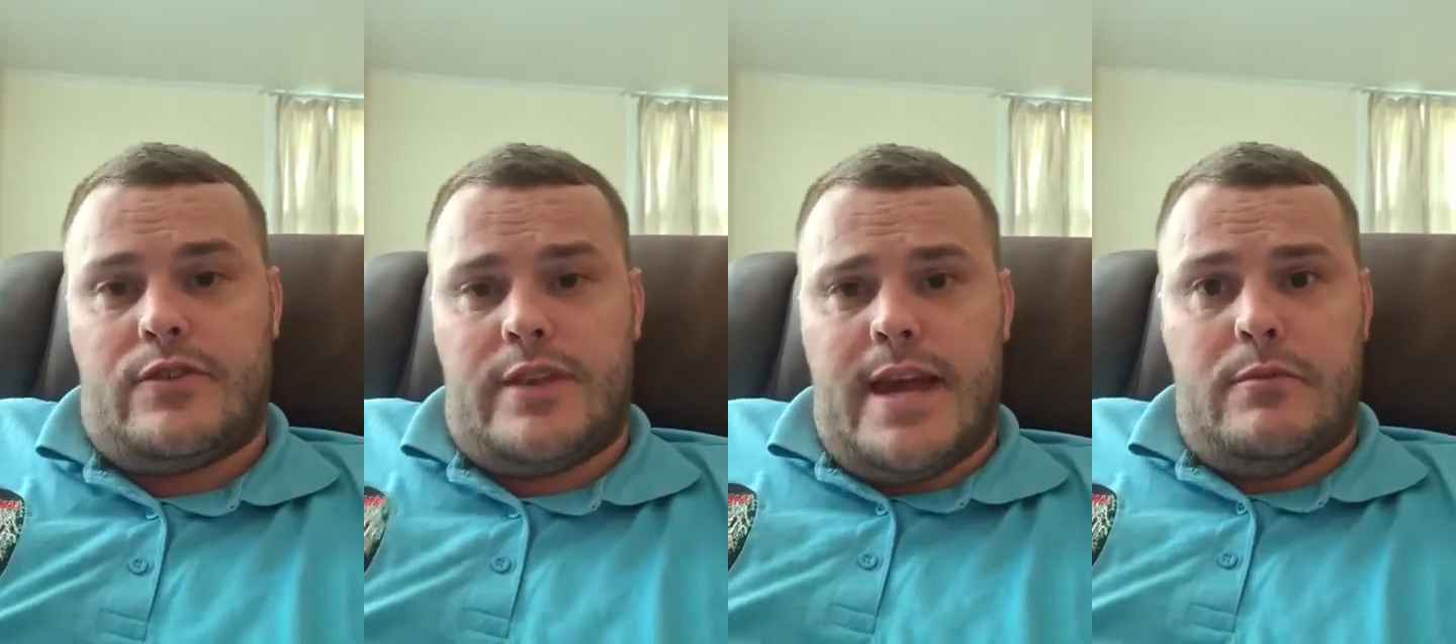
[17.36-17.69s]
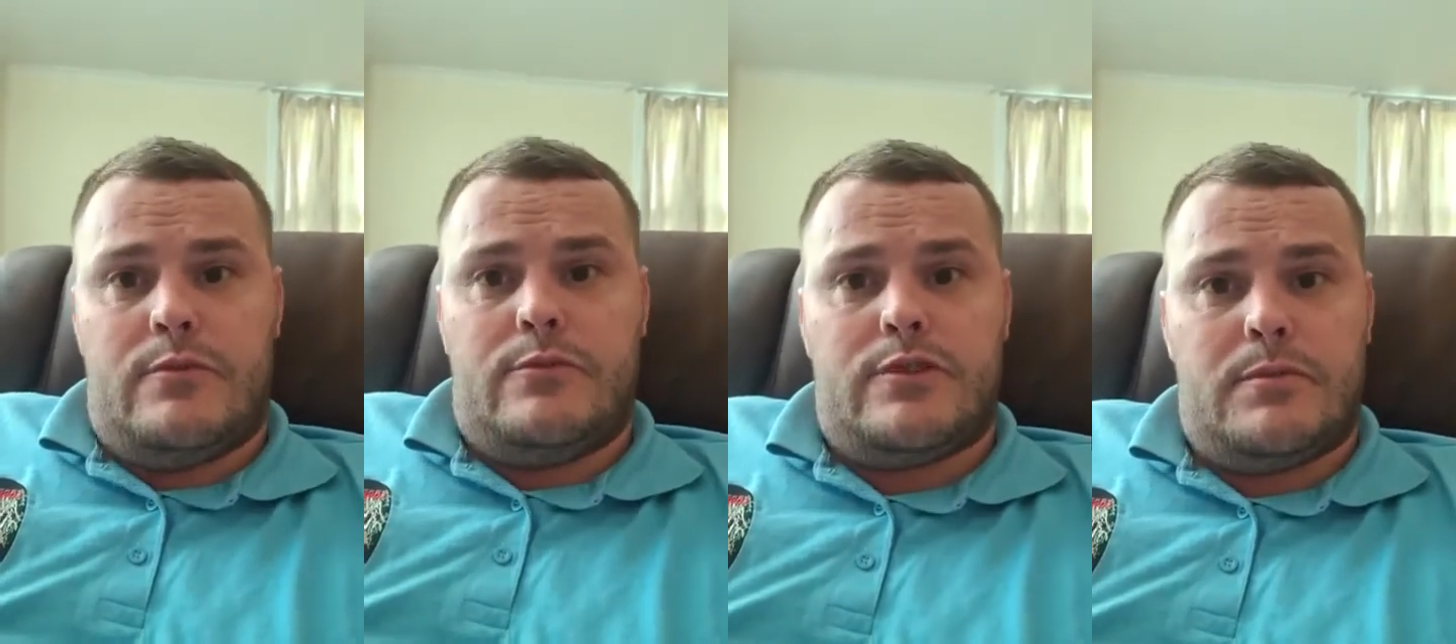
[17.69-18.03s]
yeah,
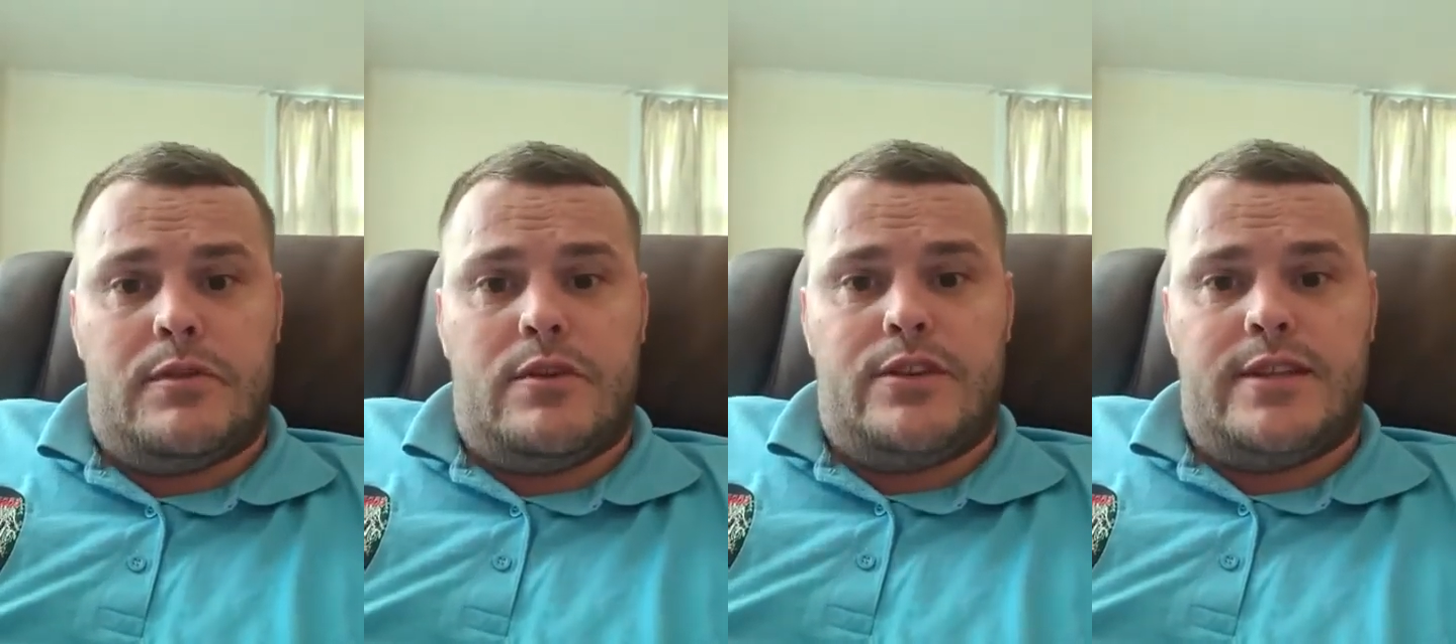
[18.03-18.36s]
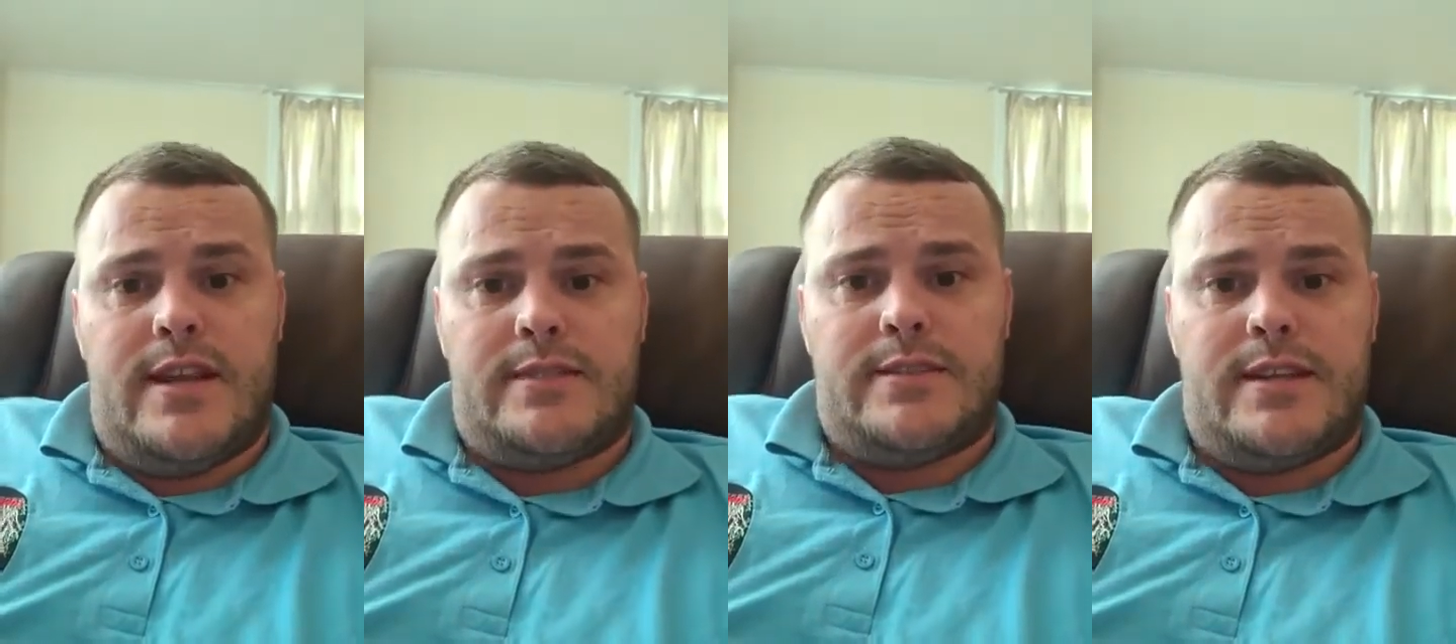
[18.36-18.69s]
we were deployed
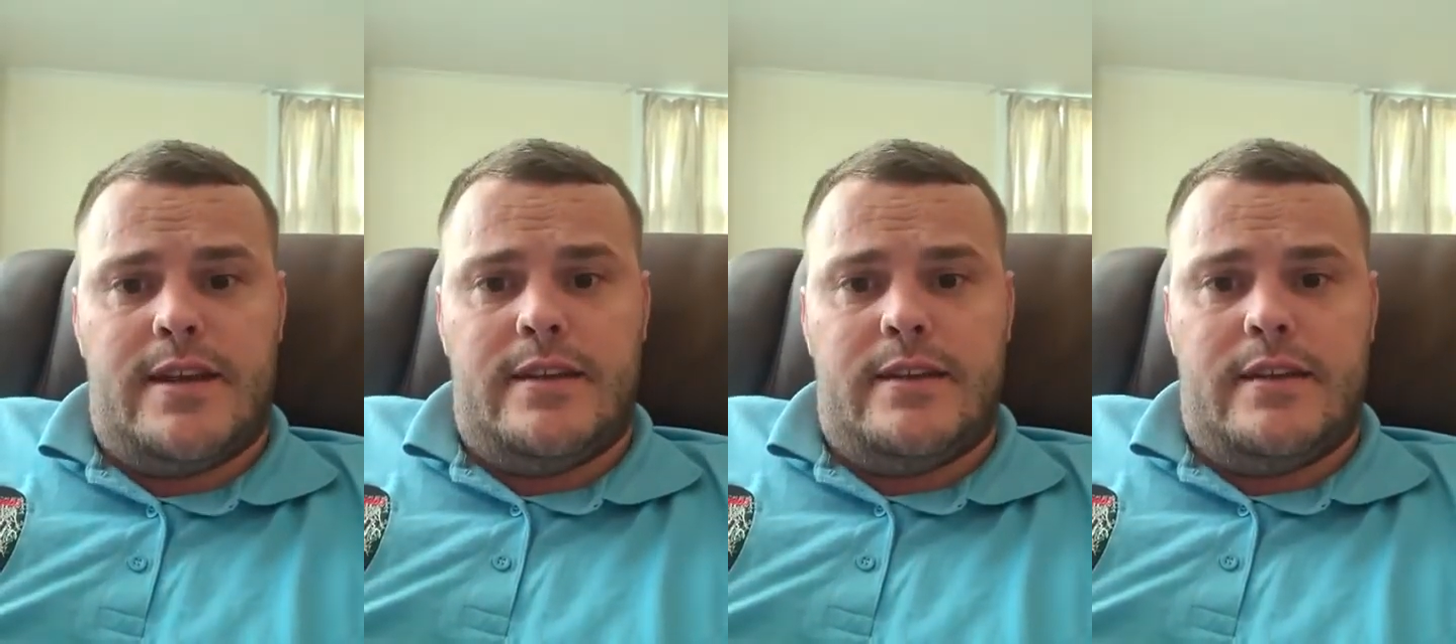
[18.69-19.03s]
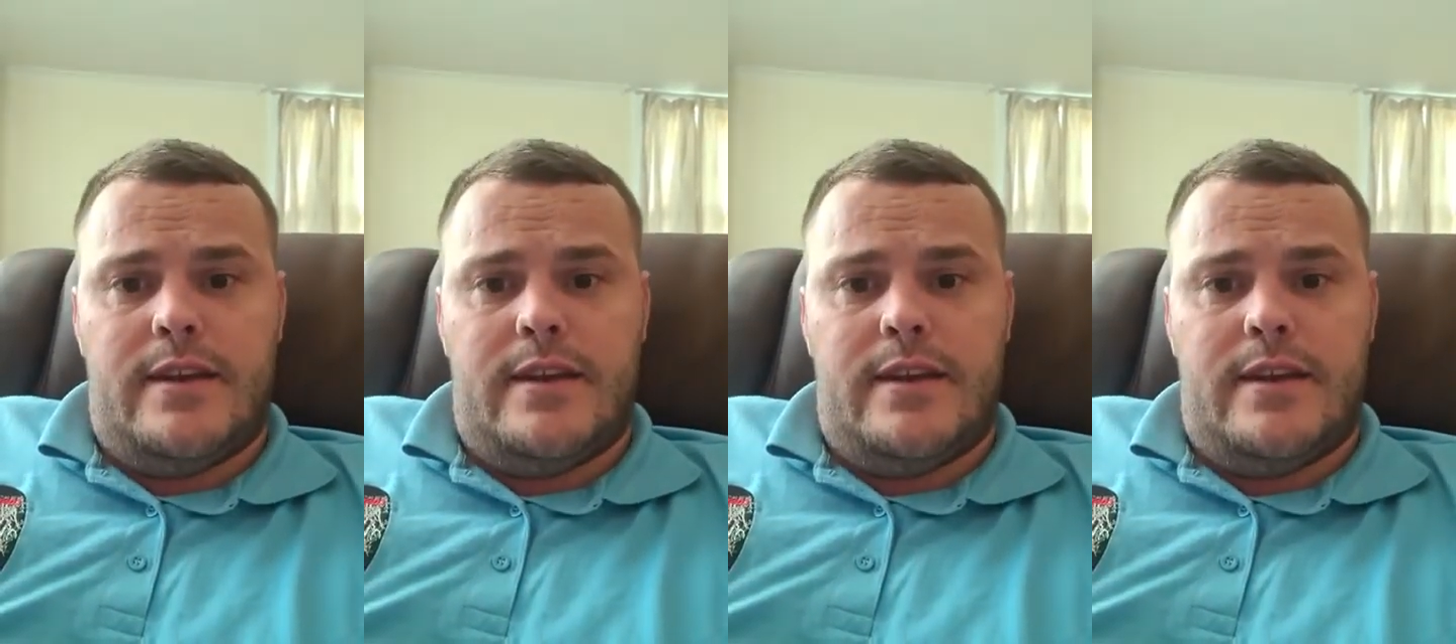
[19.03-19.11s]
last night